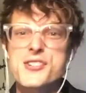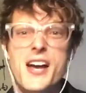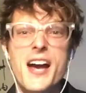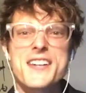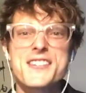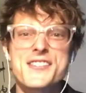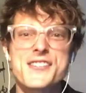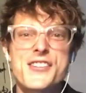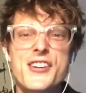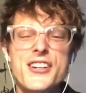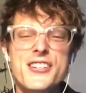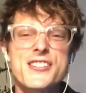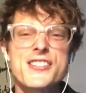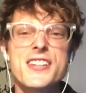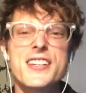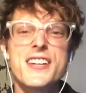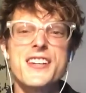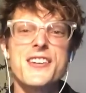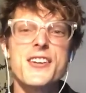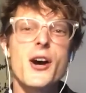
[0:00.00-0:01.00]
I just
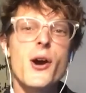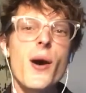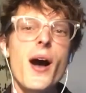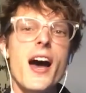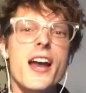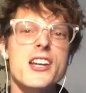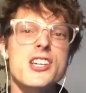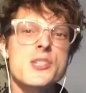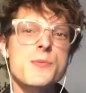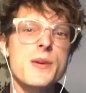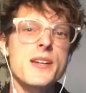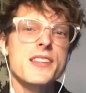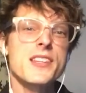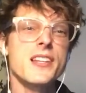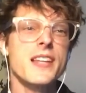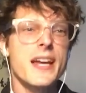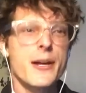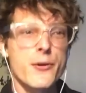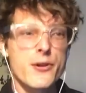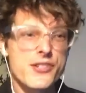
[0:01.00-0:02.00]
didn't know how to speak the
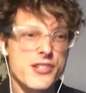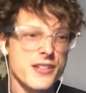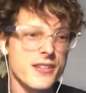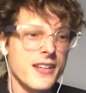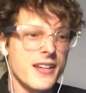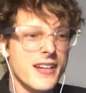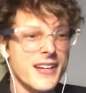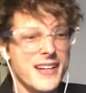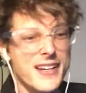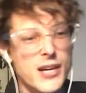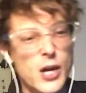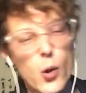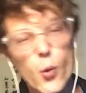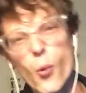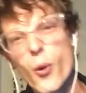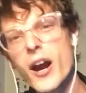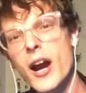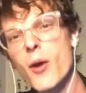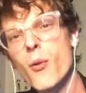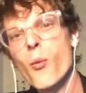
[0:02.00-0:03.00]
language. And
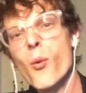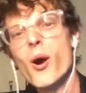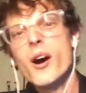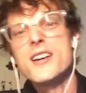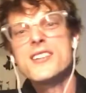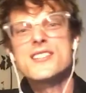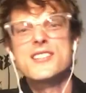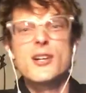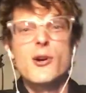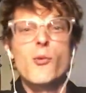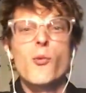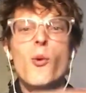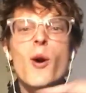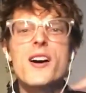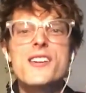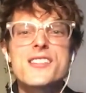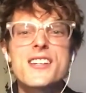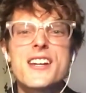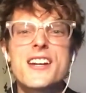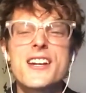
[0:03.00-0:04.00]
where I was, there
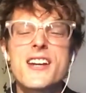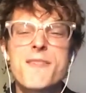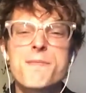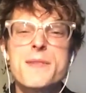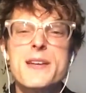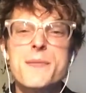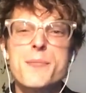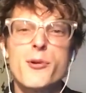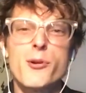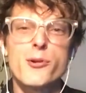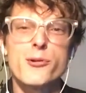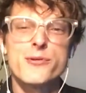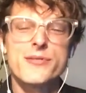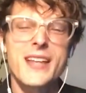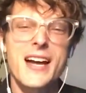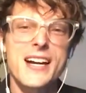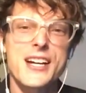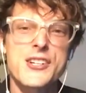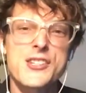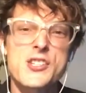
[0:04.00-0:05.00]
wasn't enough people
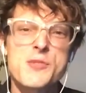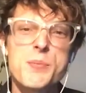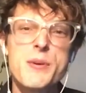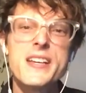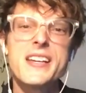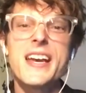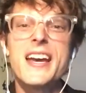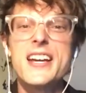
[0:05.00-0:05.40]
that could speak